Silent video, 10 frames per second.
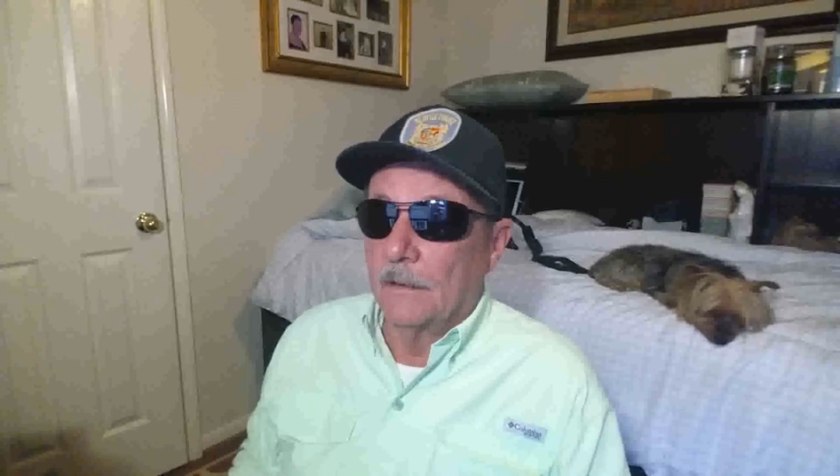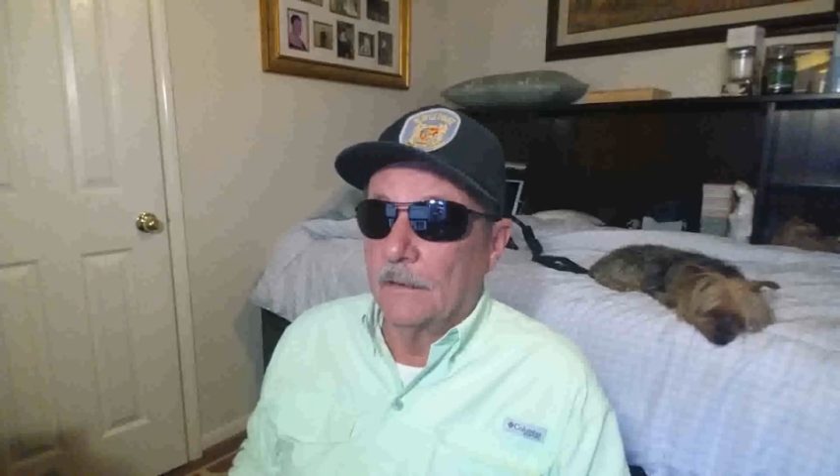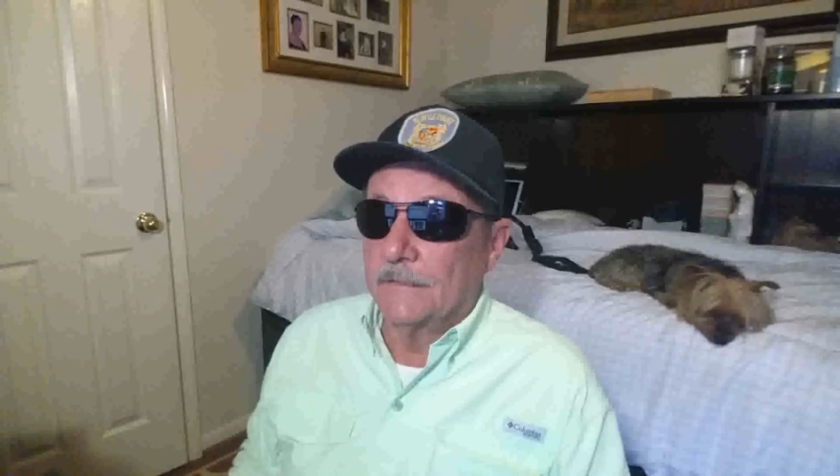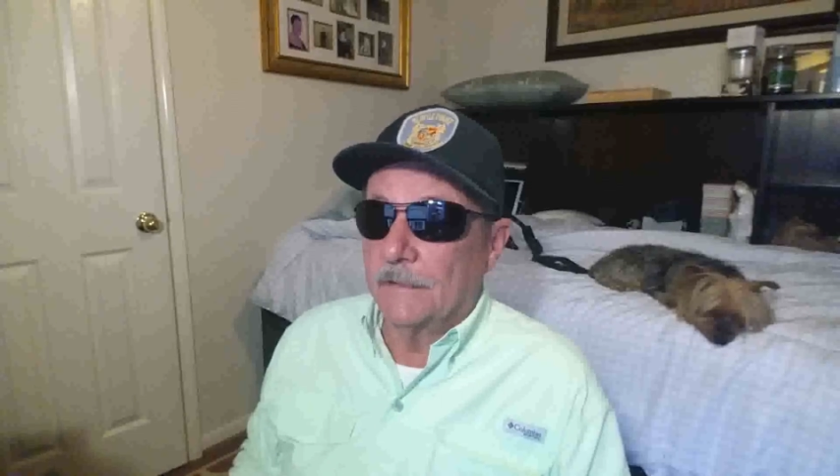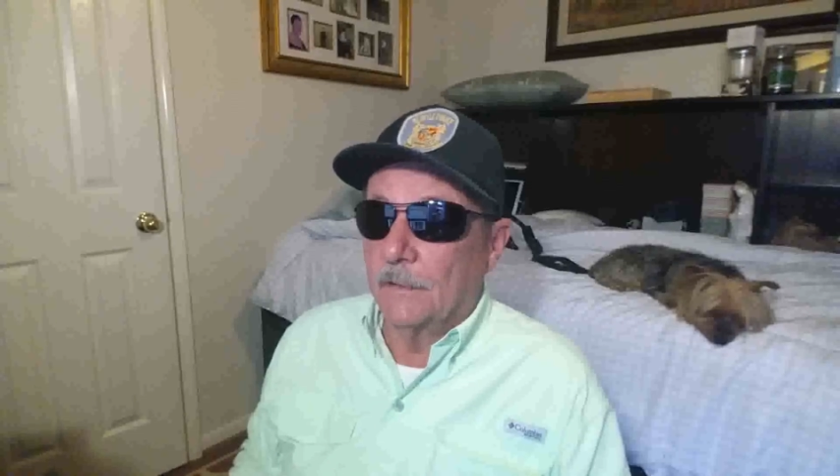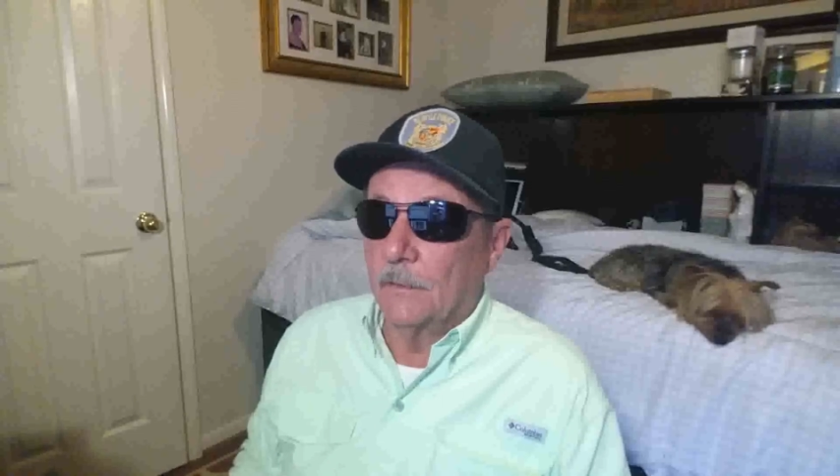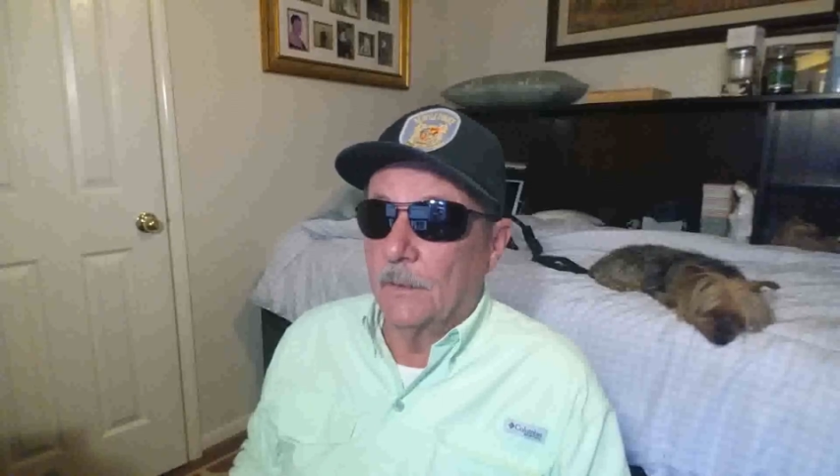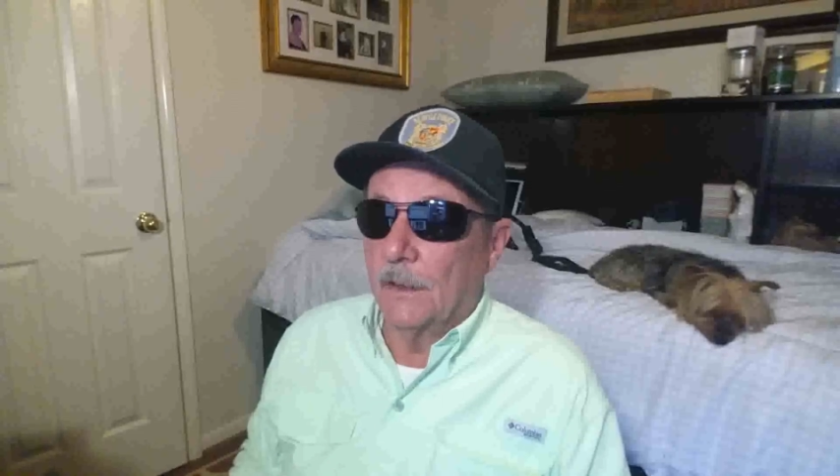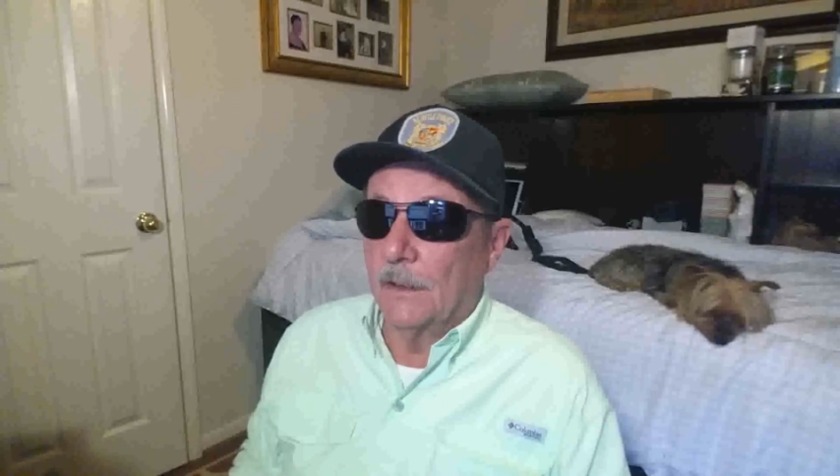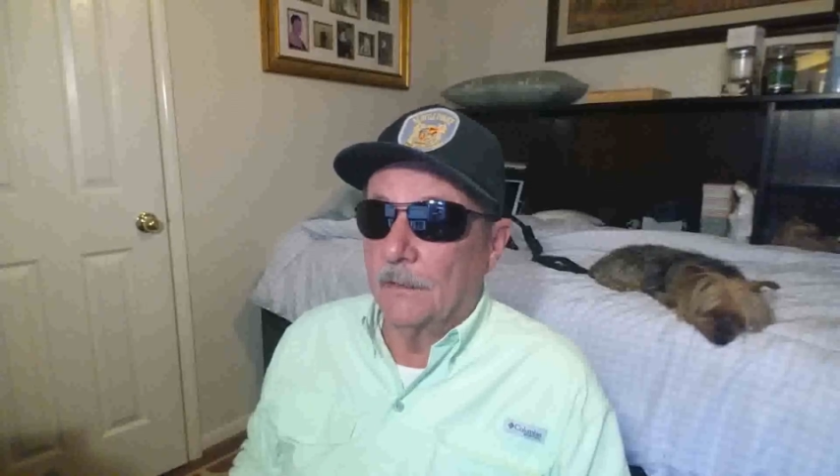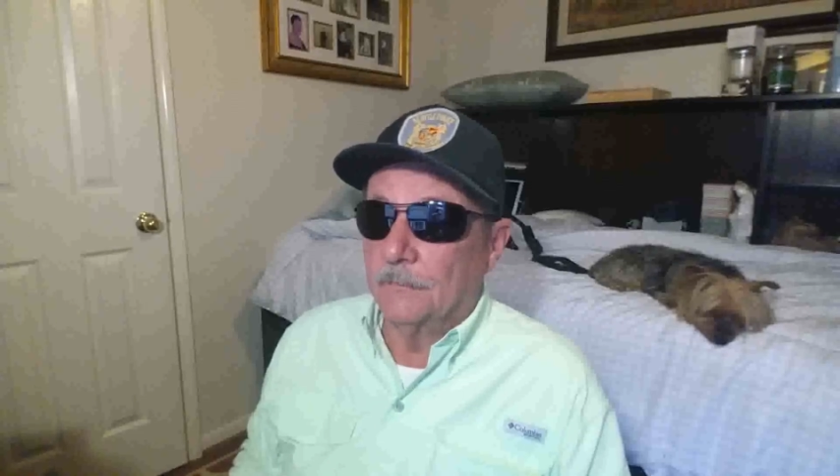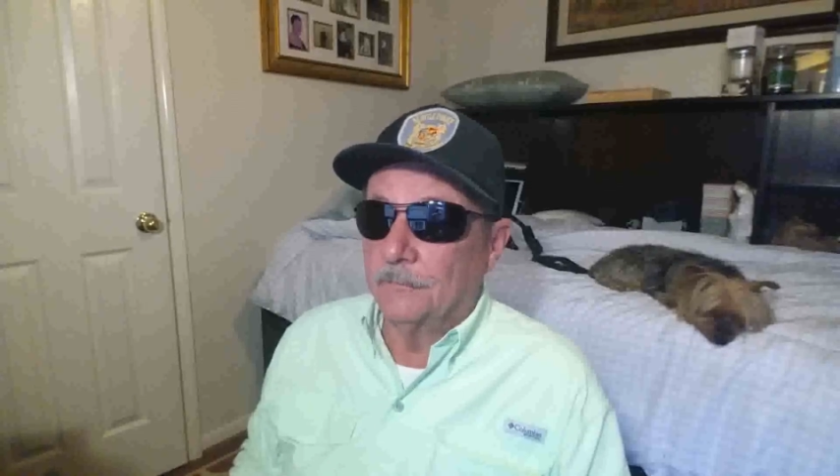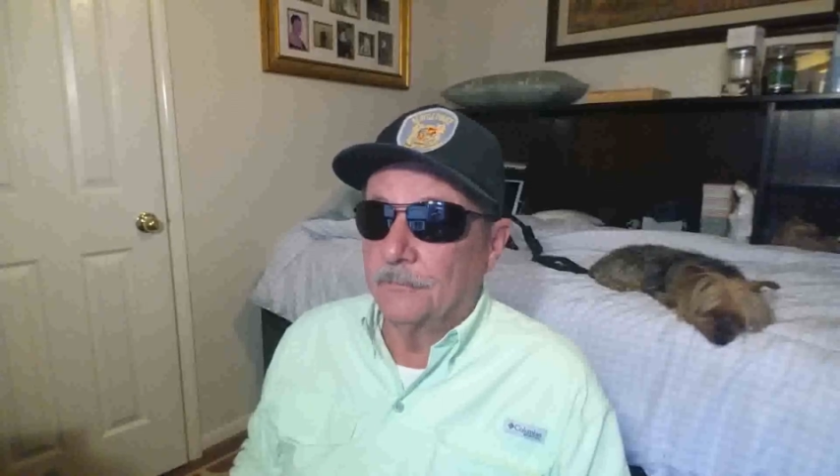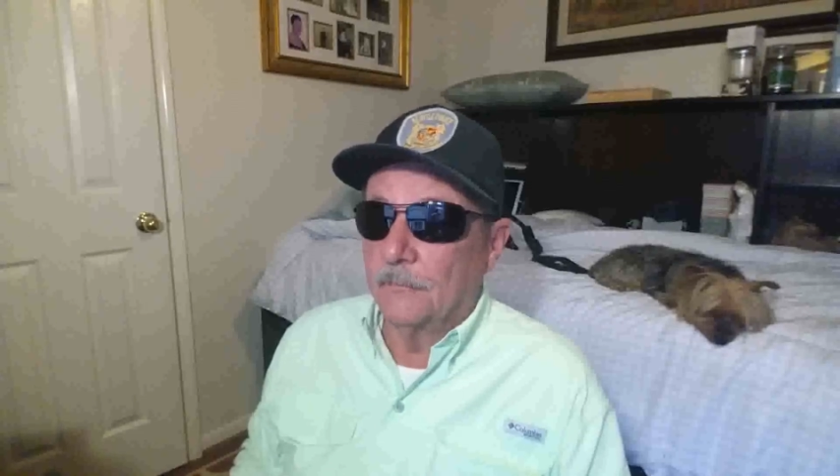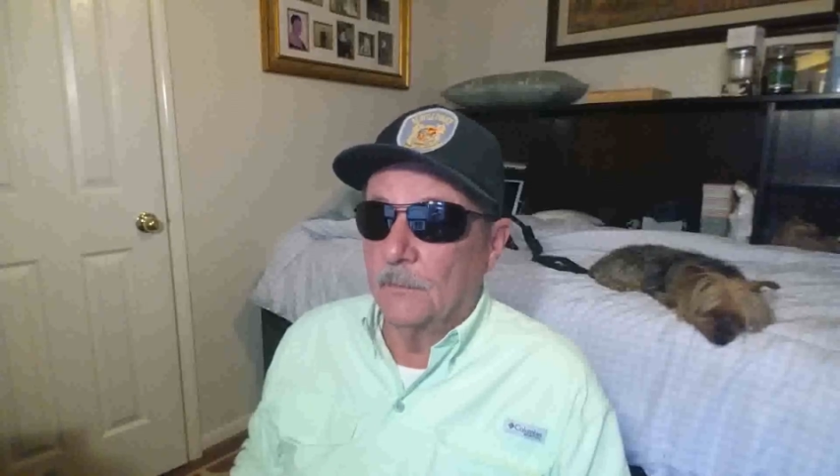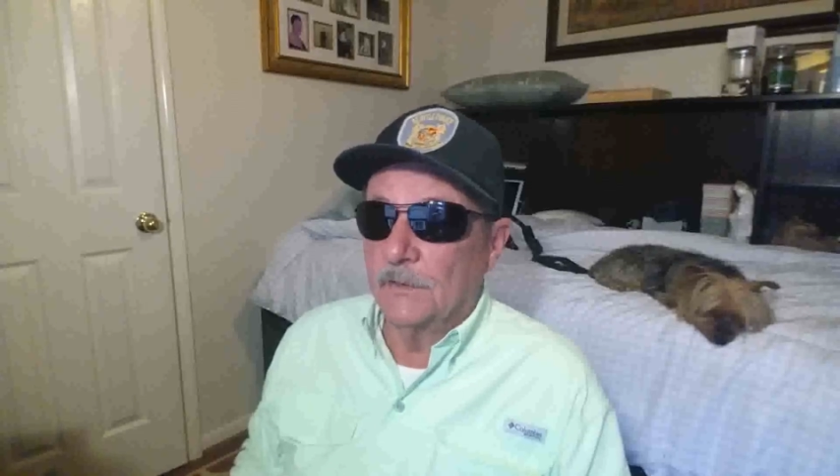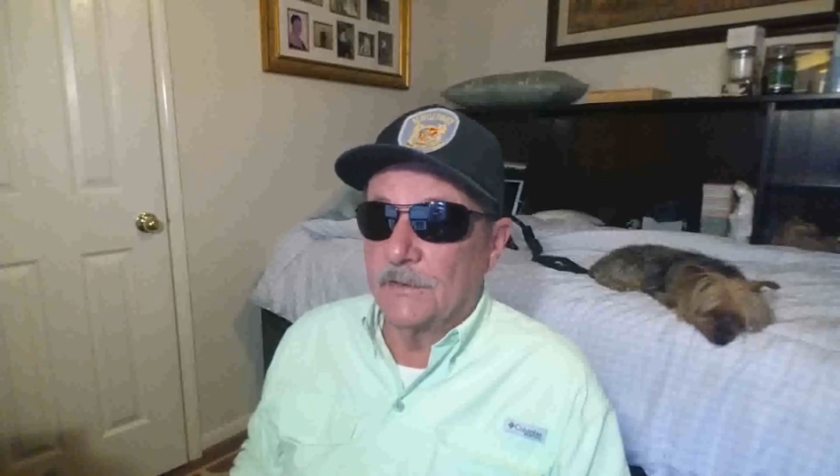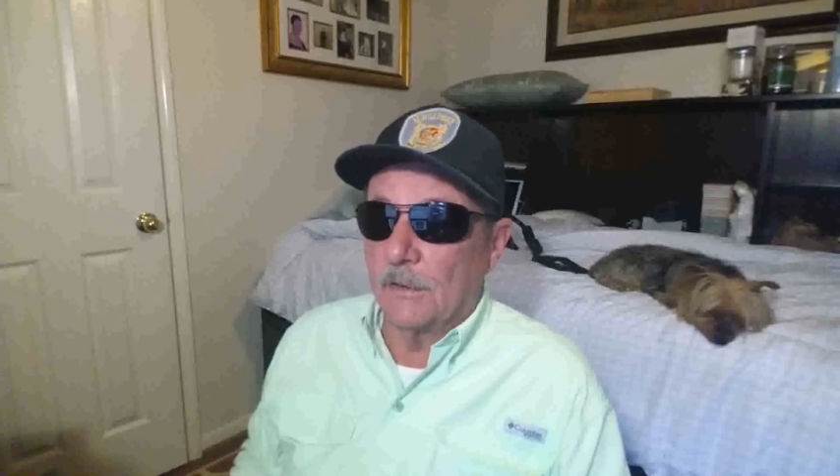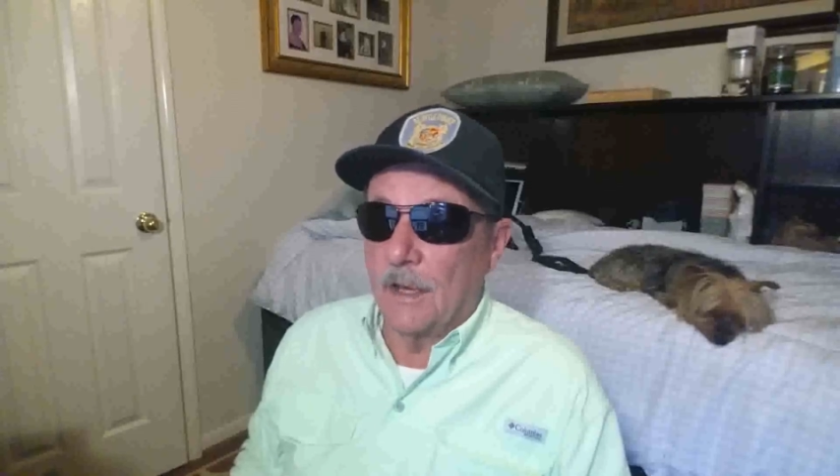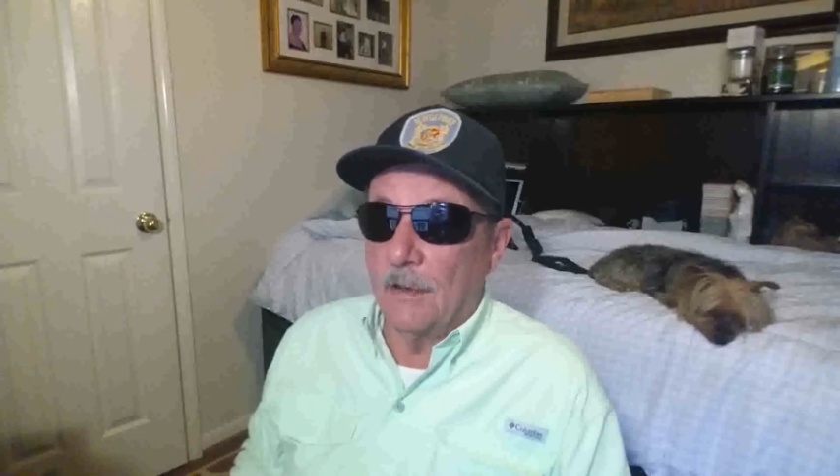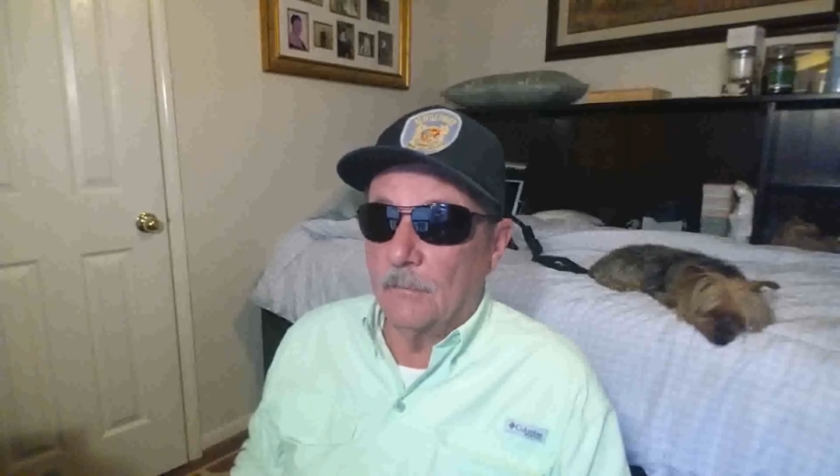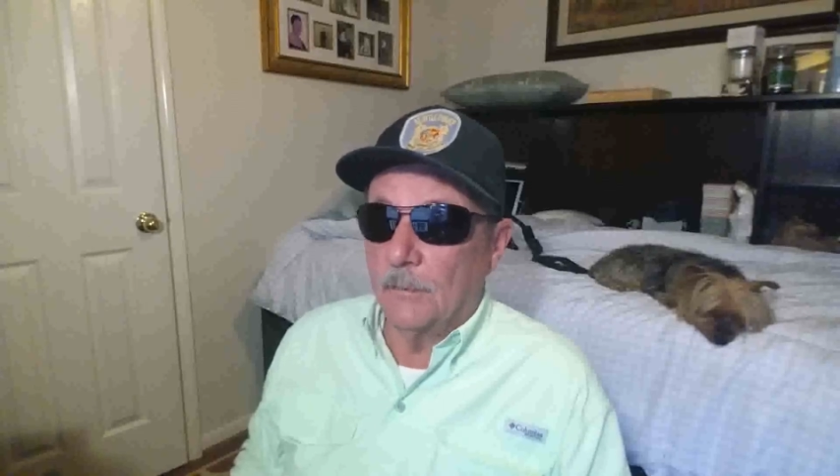So um, we'll start out